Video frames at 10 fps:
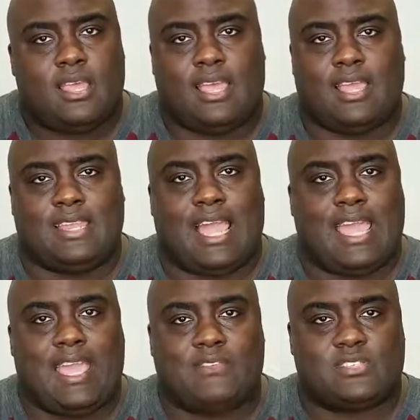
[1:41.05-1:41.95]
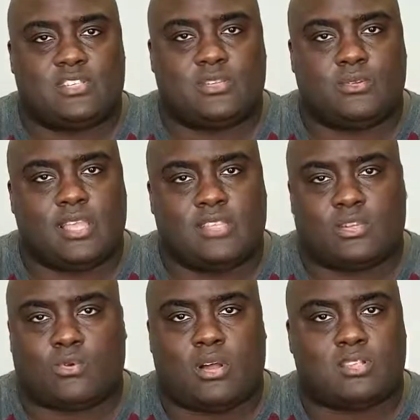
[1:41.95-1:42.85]
and not having to shoot things
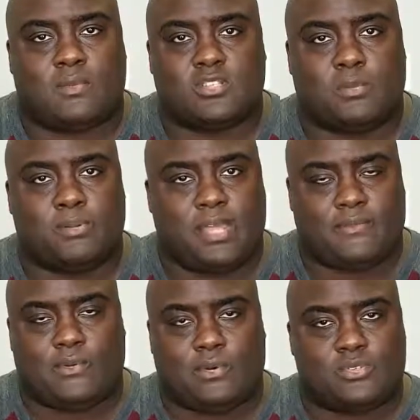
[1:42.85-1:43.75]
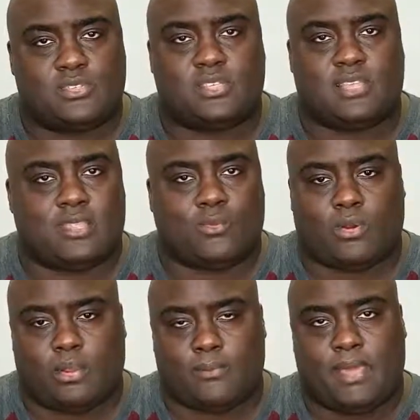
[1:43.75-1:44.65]
across multiple platforms. You just have to
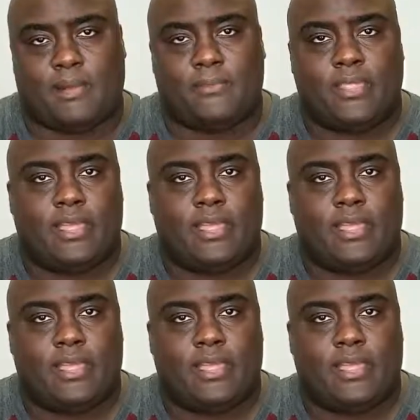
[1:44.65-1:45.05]
worry about